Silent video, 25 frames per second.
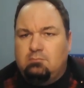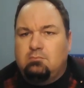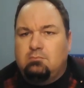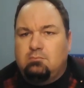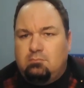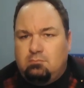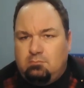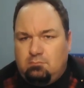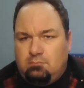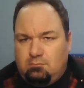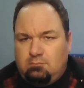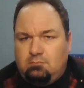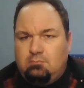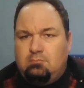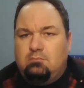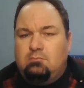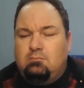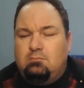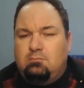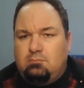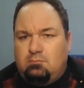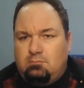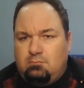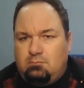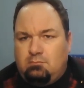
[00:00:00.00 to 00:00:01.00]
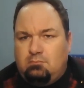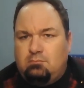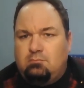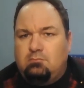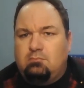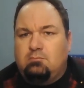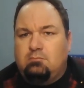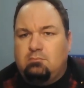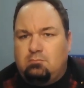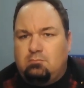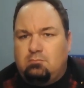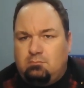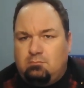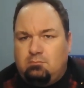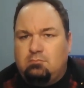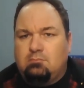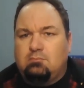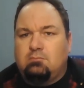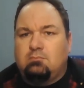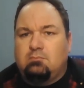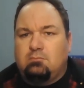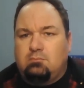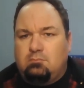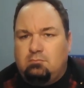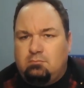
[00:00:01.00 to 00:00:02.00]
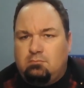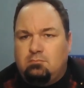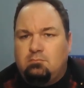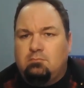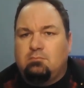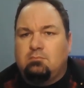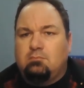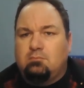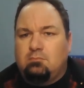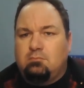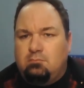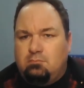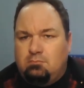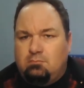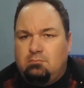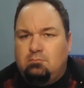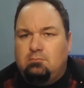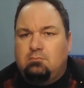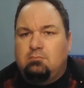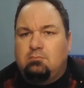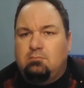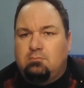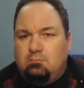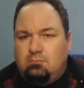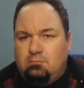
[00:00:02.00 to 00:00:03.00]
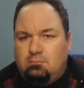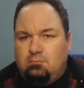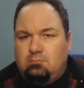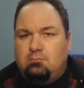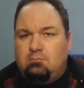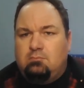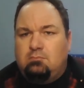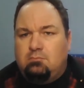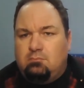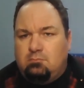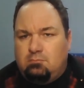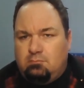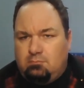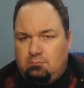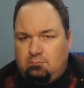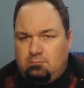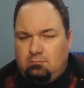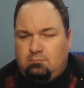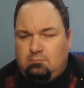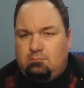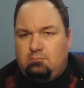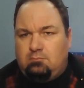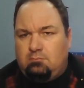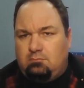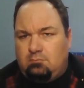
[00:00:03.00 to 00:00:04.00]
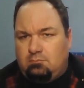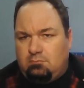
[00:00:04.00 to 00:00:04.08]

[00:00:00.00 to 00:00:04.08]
No words are spoken by the person on screen.